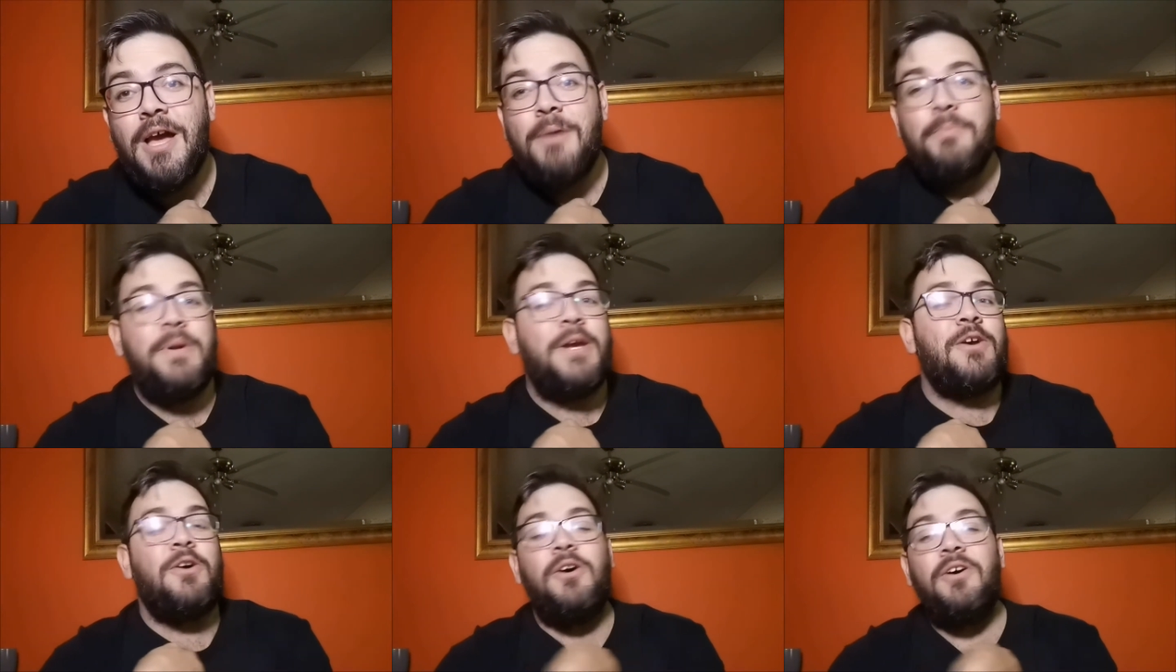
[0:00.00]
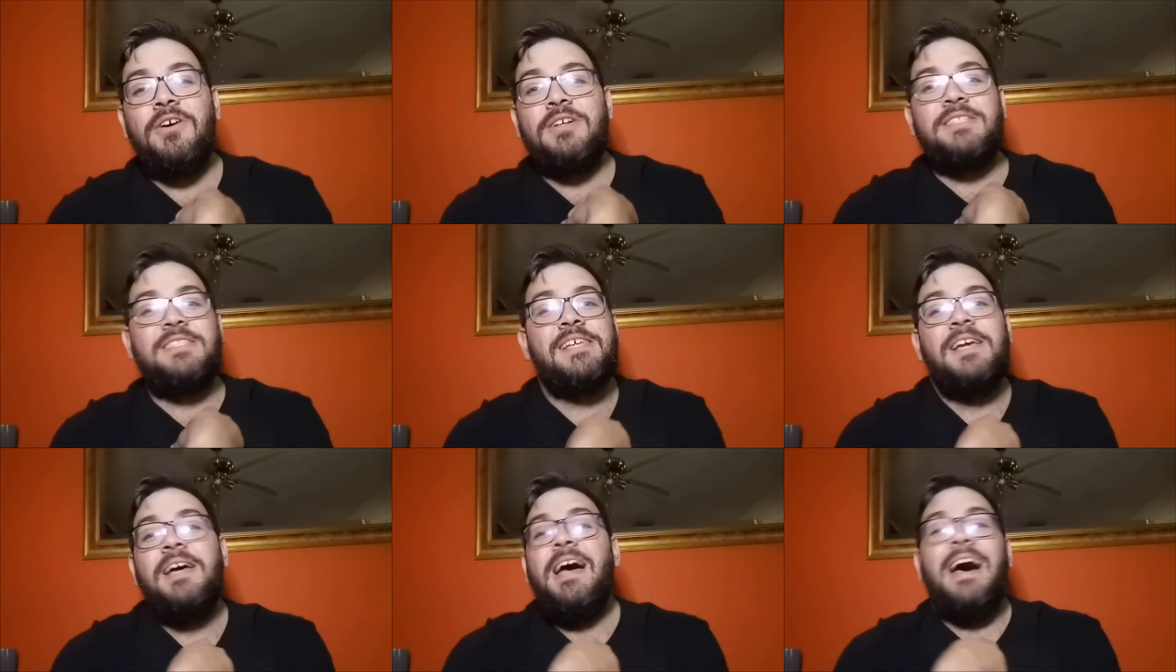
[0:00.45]

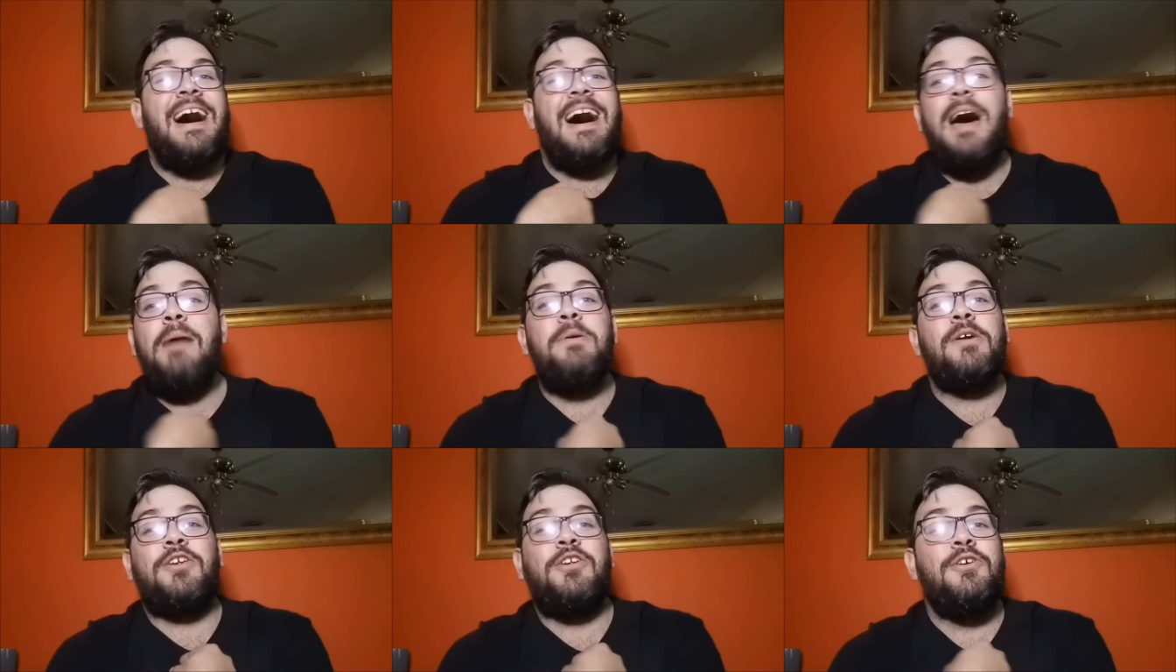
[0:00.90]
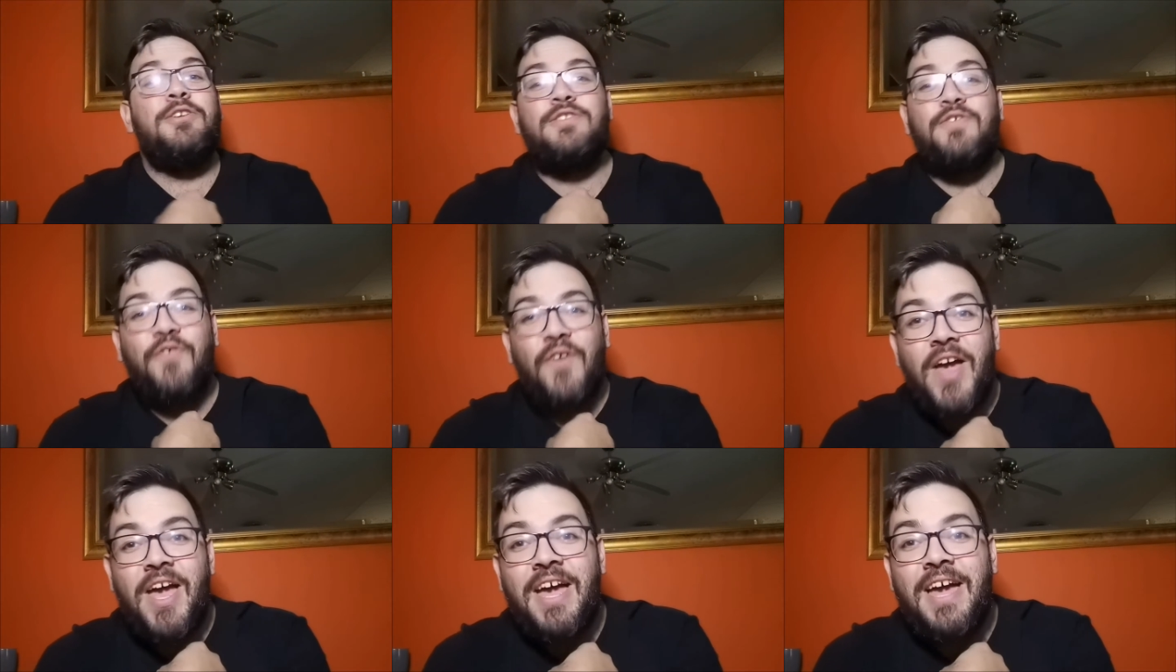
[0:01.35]
because I'm a huge
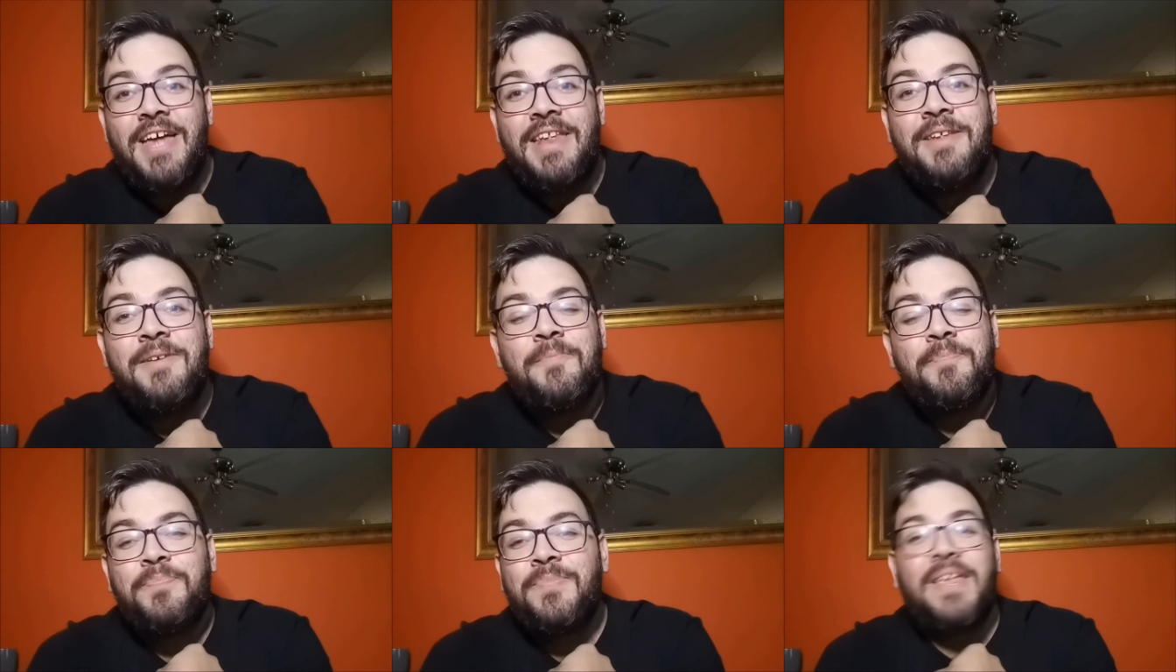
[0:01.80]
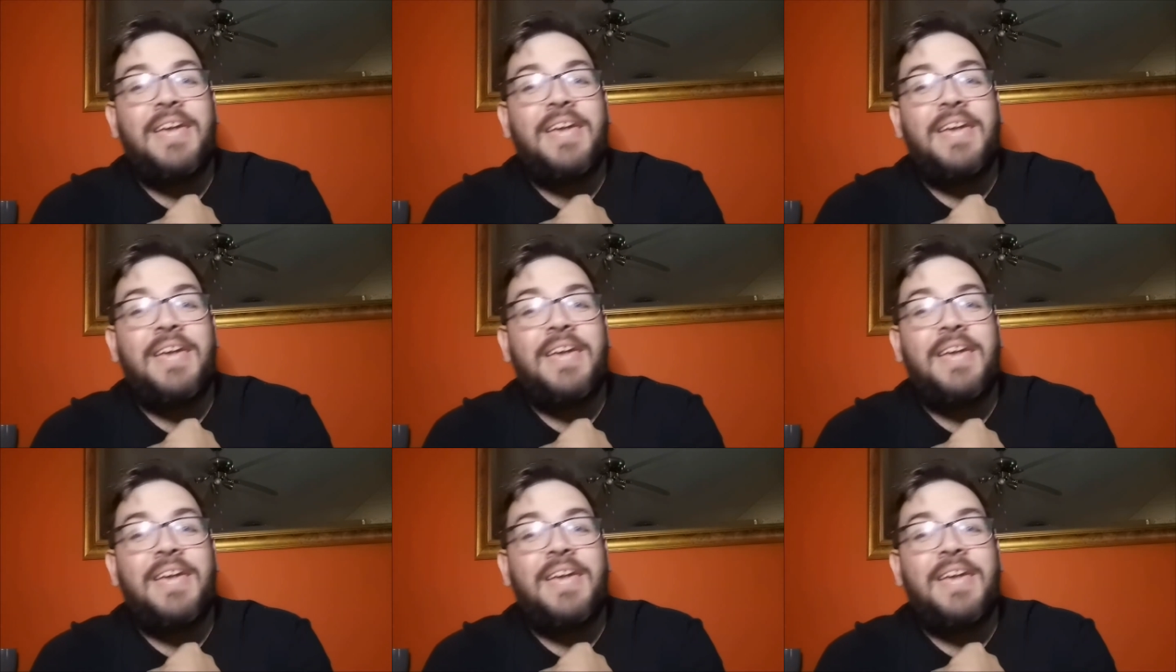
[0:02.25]
fan,